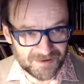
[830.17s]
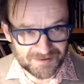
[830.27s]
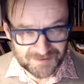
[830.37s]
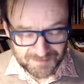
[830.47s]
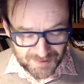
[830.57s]

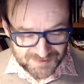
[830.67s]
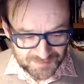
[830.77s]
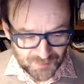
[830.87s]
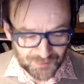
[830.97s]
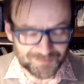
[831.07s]
the most
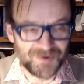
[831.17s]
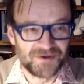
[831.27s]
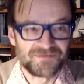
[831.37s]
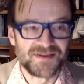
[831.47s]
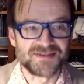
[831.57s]
important part
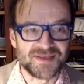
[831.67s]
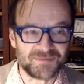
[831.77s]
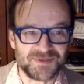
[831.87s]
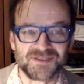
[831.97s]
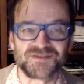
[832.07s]
of the
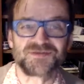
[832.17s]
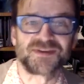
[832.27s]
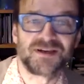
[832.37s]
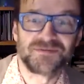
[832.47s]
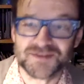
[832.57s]
assemblage for
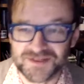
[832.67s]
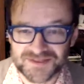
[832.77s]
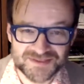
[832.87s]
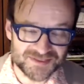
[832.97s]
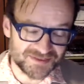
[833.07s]

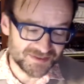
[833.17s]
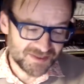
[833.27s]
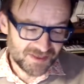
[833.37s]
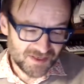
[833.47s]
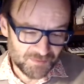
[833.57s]
COVID-19,
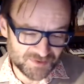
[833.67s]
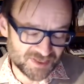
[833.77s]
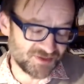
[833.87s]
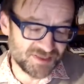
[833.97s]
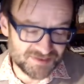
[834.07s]
which
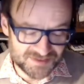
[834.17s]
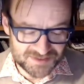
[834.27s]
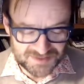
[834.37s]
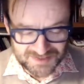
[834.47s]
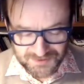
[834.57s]
actually is the
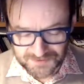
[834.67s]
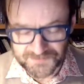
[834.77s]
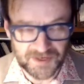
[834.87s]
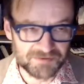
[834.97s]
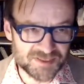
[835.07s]
disease, not the
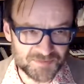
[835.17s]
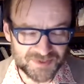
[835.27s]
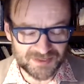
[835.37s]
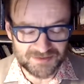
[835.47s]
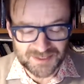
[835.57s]
virus, but
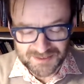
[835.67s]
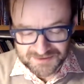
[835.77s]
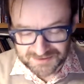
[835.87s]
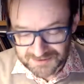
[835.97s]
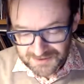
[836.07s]
they're
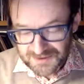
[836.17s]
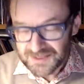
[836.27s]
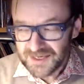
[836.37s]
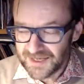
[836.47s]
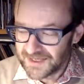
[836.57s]
connected.
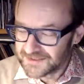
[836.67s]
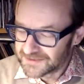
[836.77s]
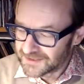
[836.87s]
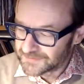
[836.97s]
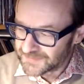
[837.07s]

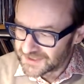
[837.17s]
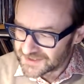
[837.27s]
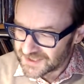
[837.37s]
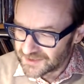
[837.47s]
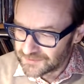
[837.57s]
And
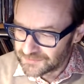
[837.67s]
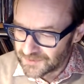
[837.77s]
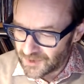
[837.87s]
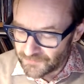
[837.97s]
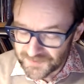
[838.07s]
so
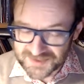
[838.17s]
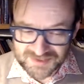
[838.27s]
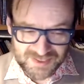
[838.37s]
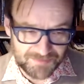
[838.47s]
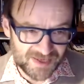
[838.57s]

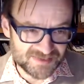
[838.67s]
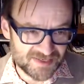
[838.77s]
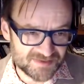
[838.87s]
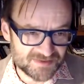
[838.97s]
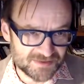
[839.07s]
obviously it makes
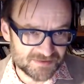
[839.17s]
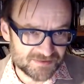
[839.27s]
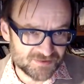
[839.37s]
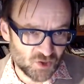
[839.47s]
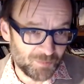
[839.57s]
sense to
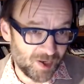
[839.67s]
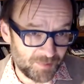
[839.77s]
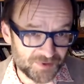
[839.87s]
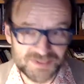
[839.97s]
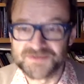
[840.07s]
stop our
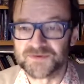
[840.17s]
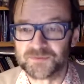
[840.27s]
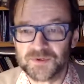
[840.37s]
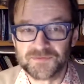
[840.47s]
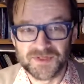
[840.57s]
bodies from
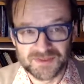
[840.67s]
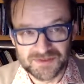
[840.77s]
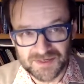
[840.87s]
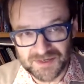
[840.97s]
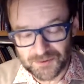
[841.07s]
moving
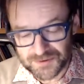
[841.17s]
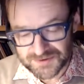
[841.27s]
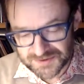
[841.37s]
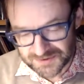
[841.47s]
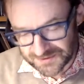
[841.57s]
in order
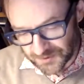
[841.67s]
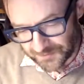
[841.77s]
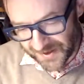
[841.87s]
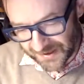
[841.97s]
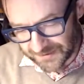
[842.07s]
to
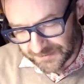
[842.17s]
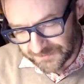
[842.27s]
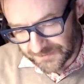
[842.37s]
combat the